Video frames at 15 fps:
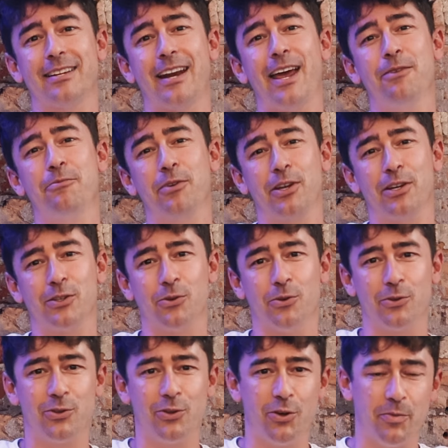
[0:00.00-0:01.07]
today we're going to
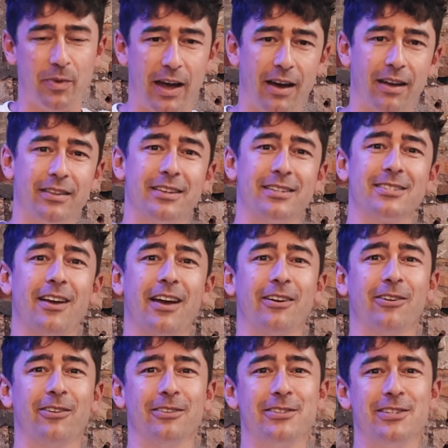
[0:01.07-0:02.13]
talk to you about the
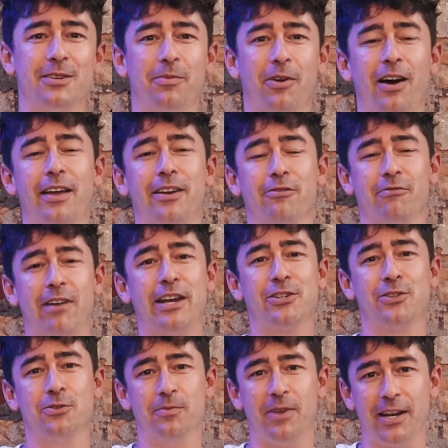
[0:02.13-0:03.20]
psychology behind
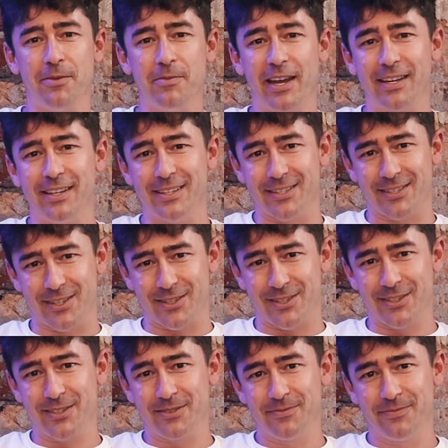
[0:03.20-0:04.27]
irrational money-making
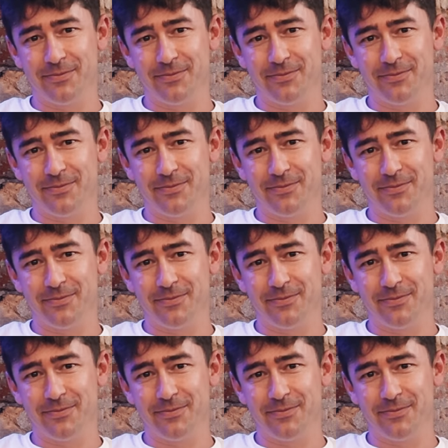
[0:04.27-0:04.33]
decisions.